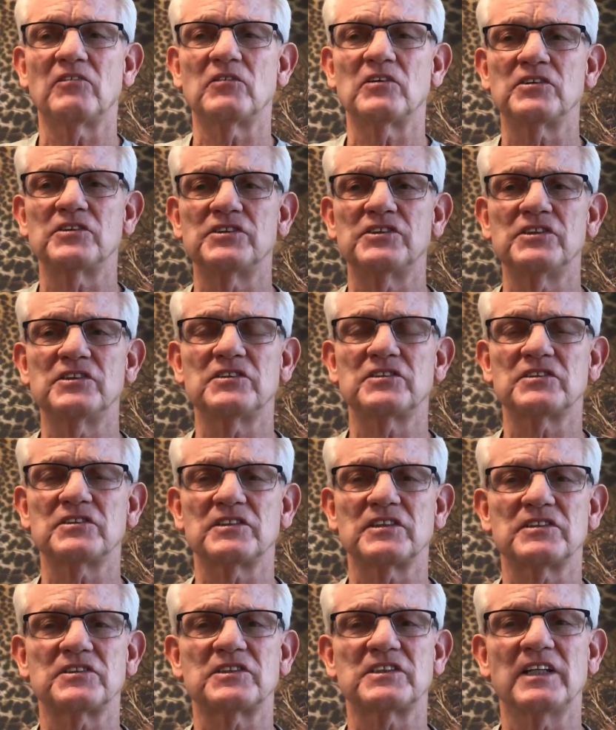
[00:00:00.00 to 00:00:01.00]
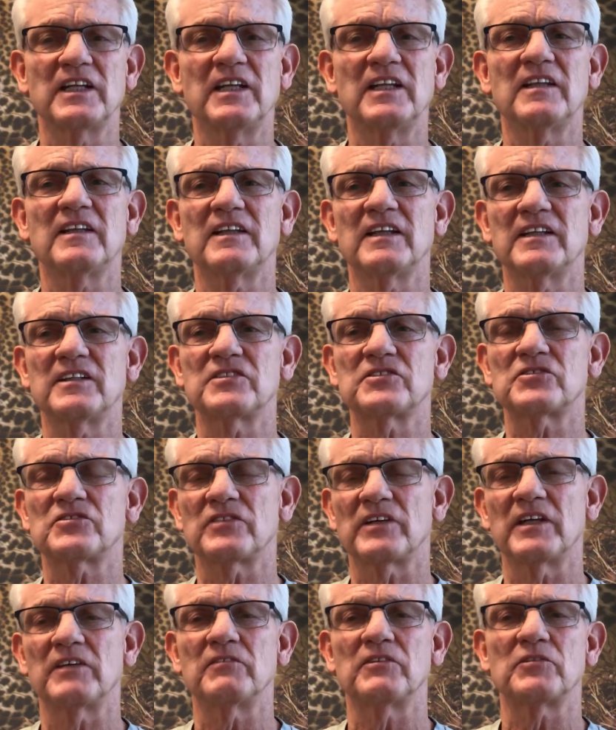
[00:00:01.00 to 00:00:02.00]
where Jesus is setting things
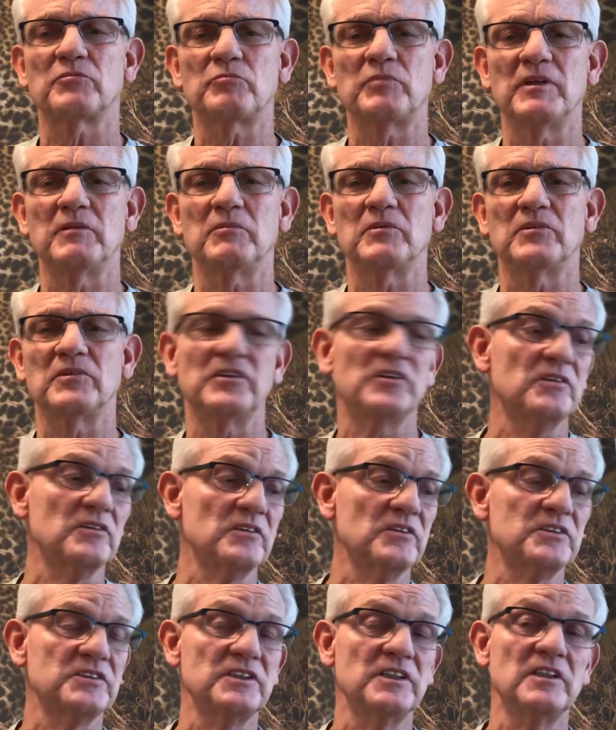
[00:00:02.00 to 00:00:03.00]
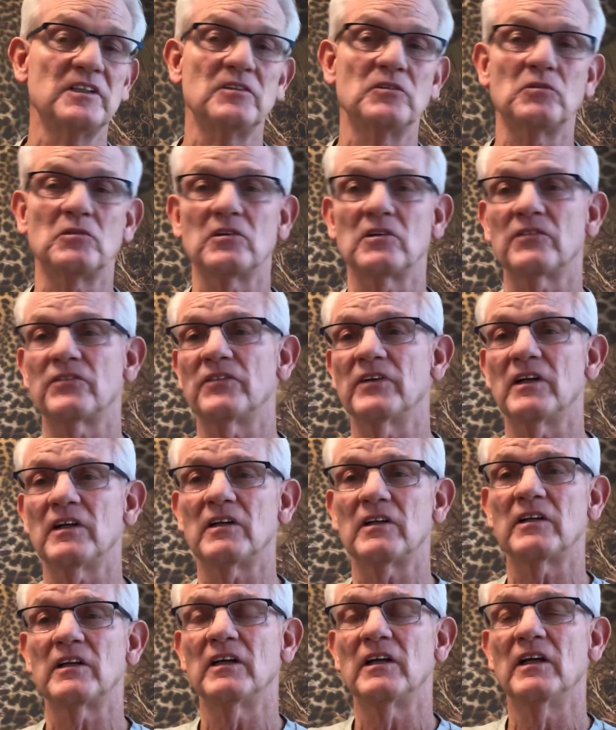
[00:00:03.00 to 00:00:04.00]
straight with people. You can see it in the Word of God.